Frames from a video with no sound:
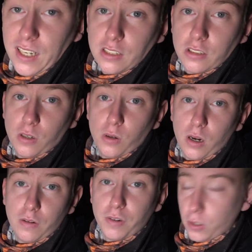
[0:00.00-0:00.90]
there's no
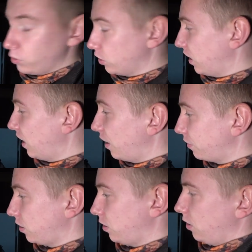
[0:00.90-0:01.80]
uh, photos in there
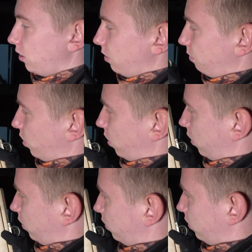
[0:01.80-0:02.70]
left.
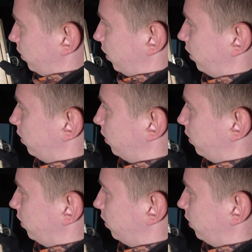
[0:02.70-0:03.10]
But yeah.